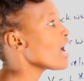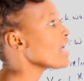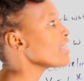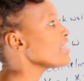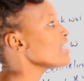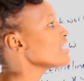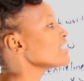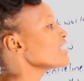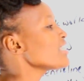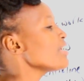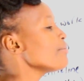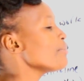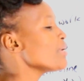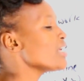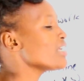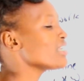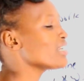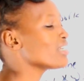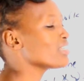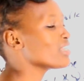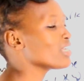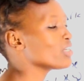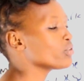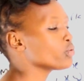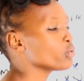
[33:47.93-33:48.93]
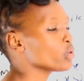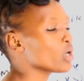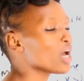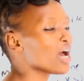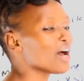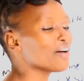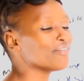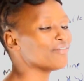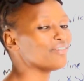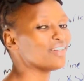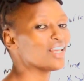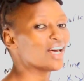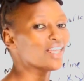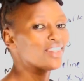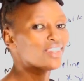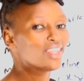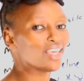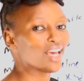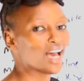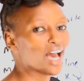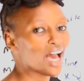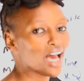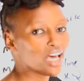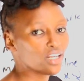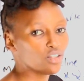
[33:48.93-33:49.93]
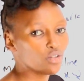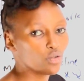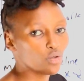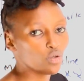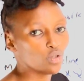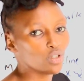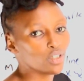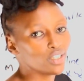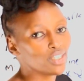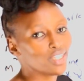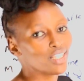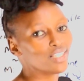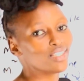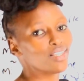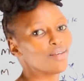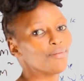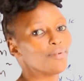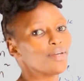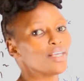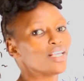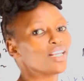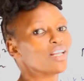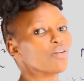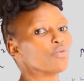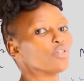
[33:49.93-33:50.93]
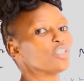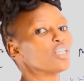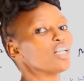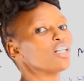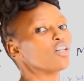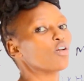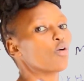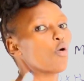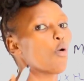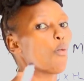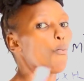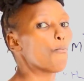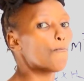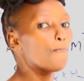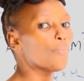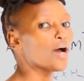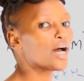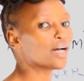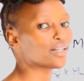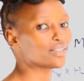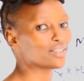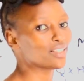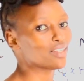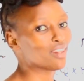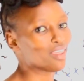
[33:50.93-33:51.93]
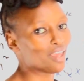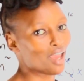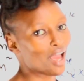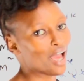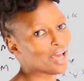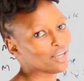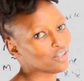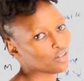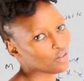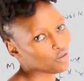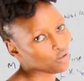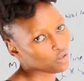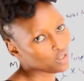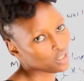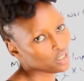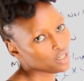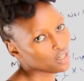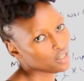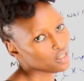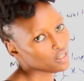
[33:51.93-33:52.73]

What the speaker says: The same area that we have done the hardcore, the same area we shall compact the hardcore.